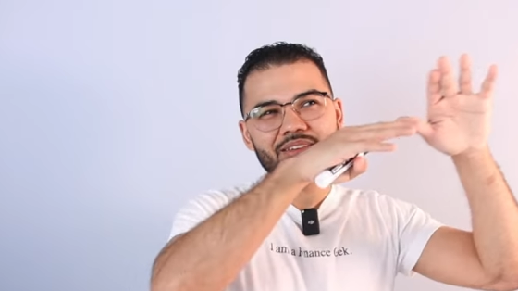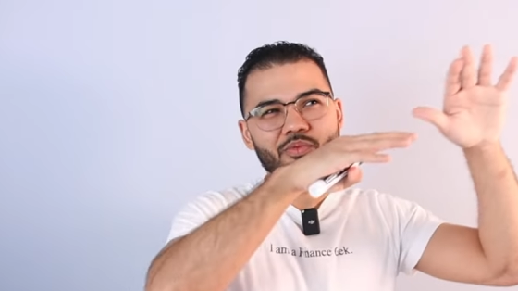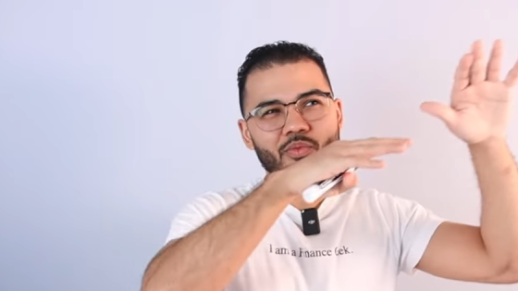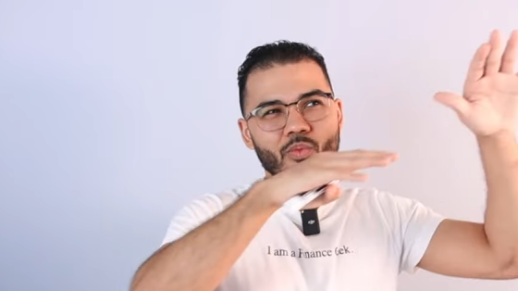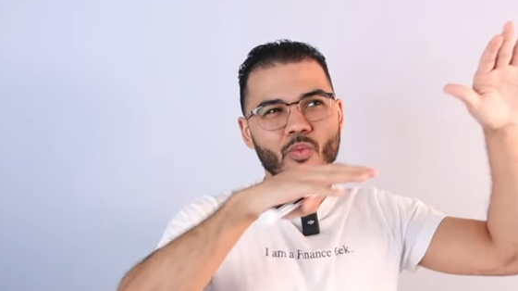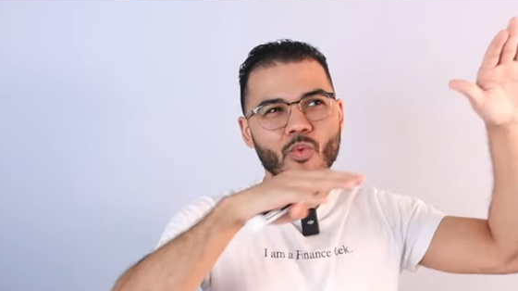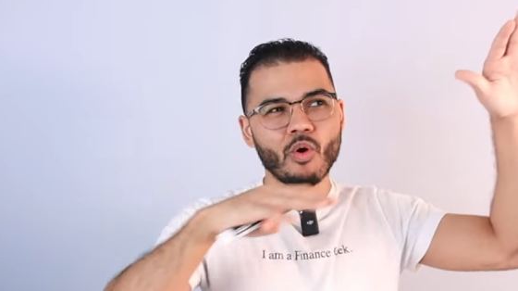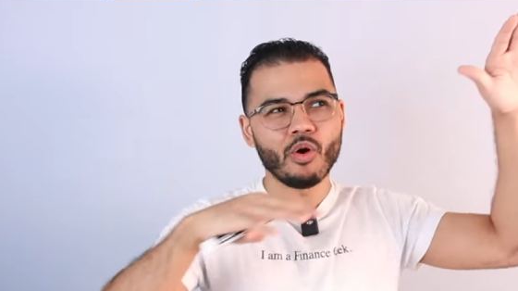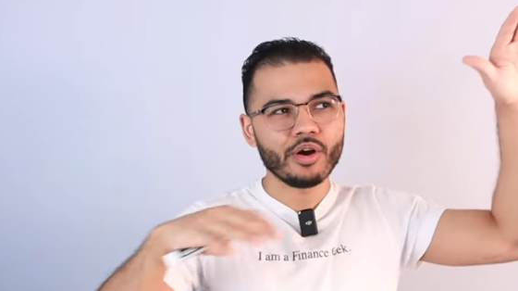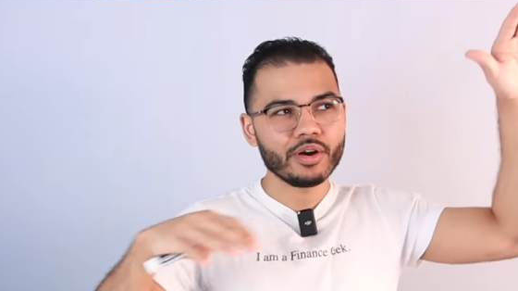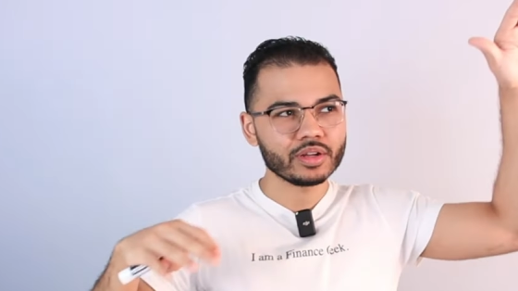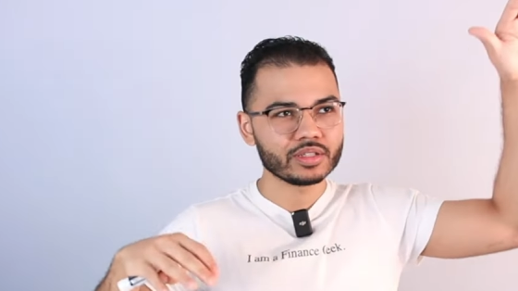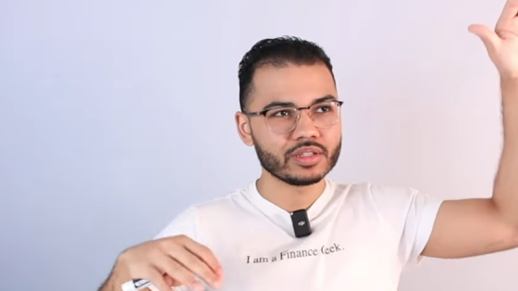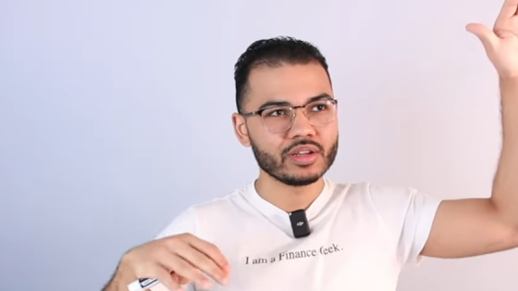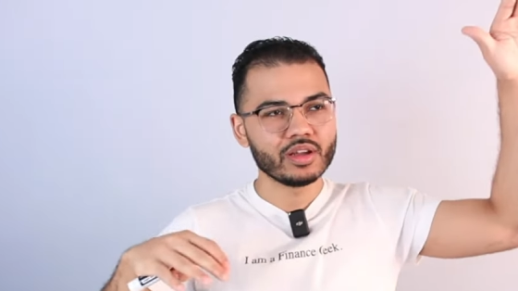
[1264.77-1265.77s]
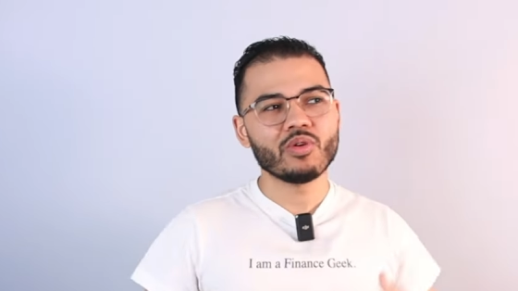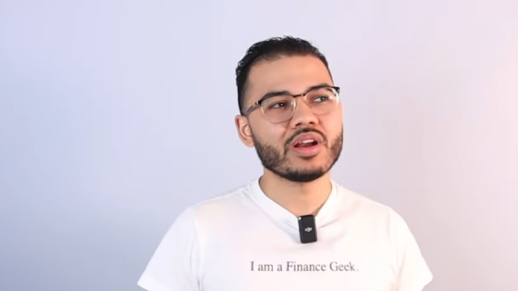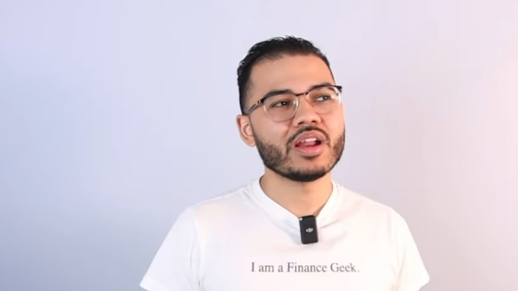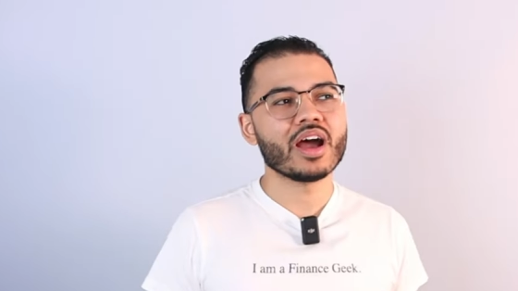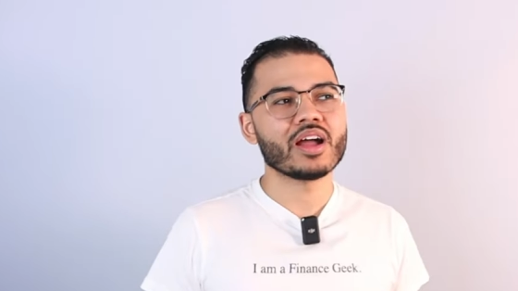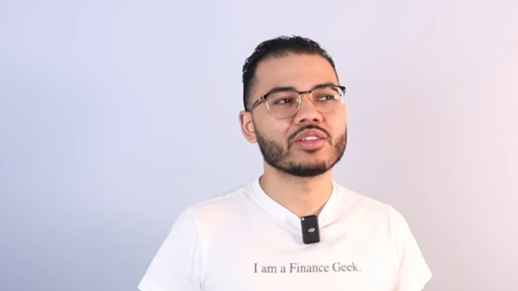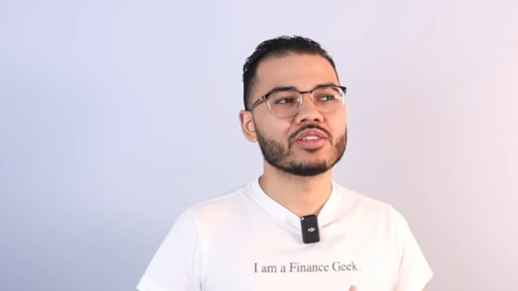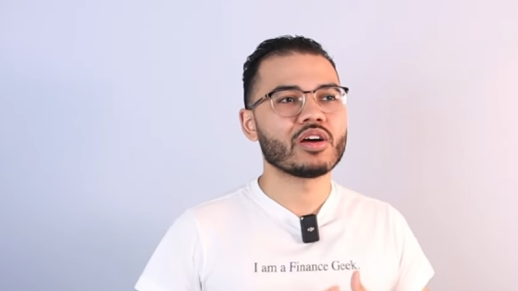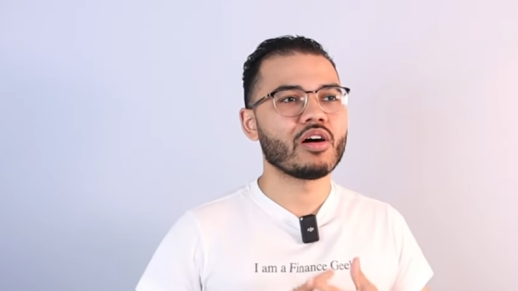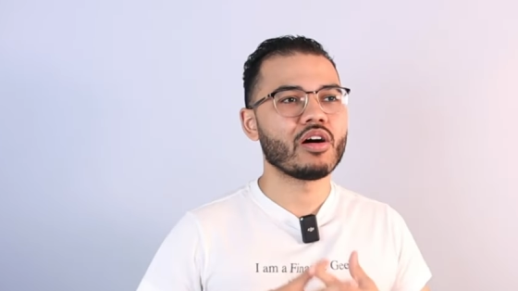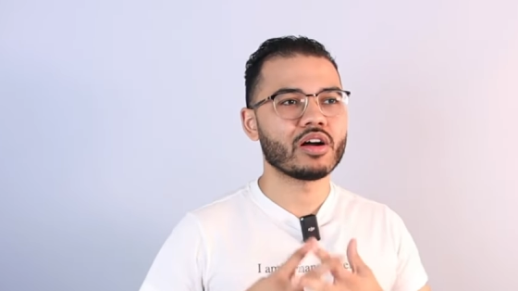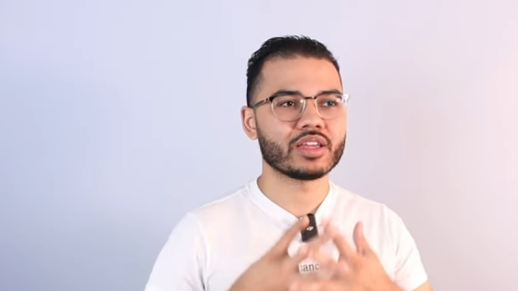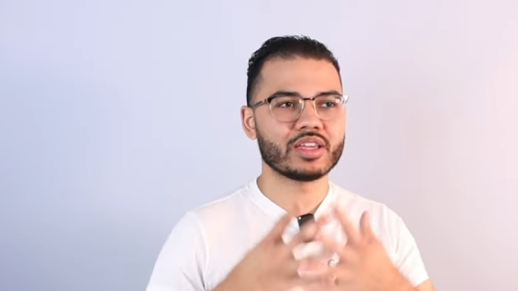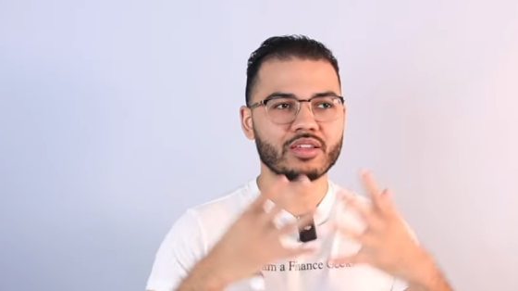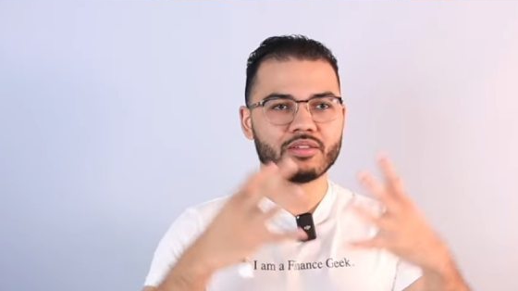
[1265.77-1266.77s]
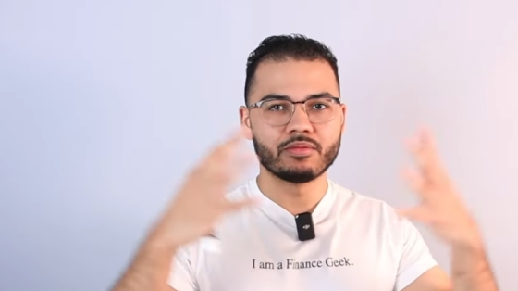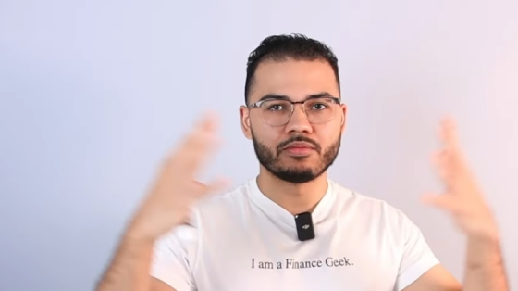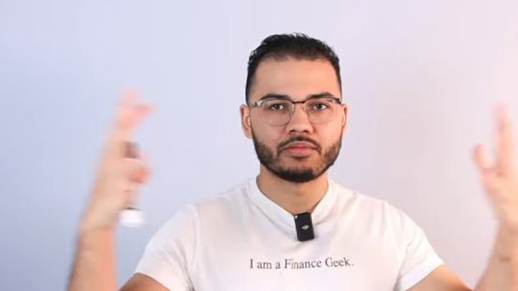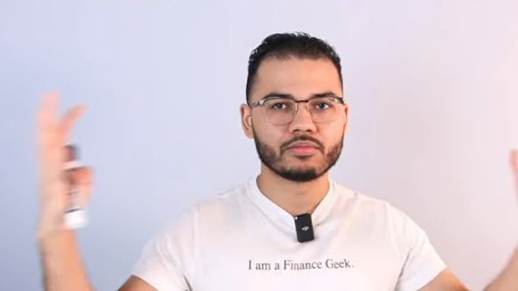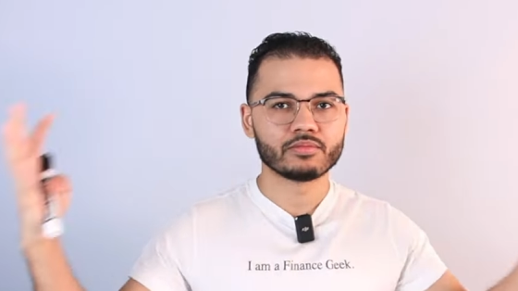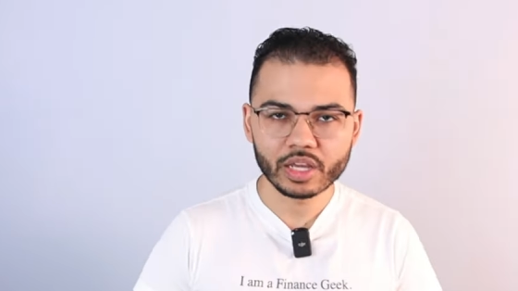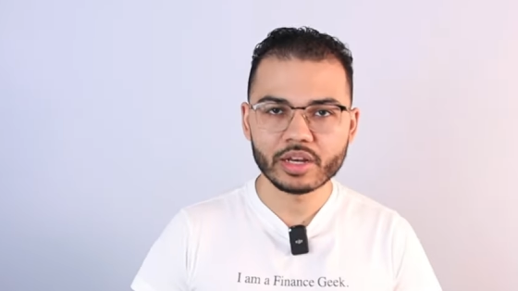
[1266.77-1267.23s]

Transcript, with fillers: it worked. We're not talking